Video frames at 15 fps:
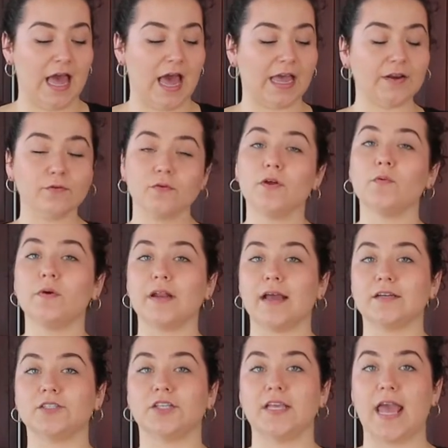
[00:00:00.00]
I don't know what
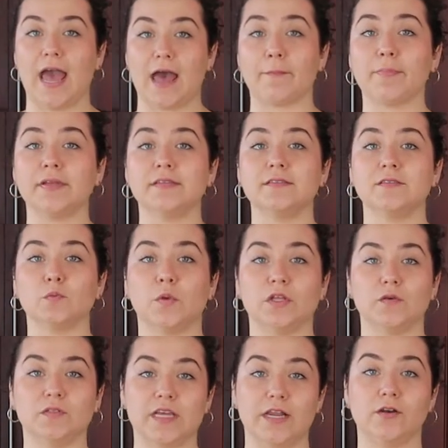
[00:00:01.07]
actually happens when
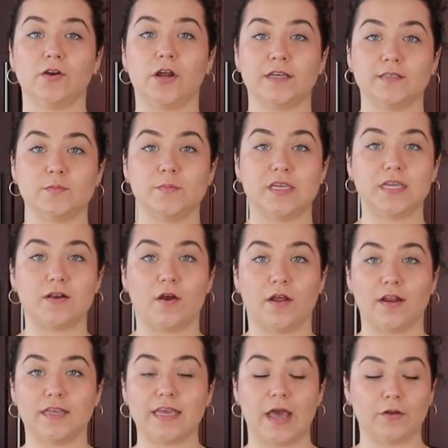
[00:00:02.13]
you tenderize meat
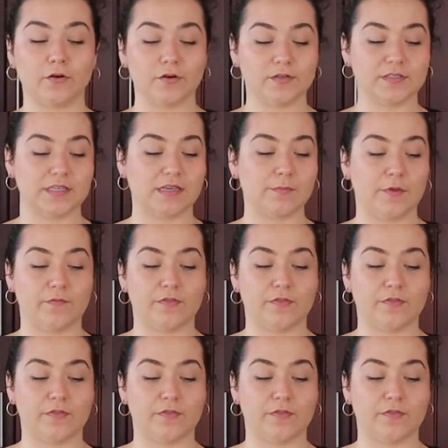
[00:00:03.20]
on a counter seam,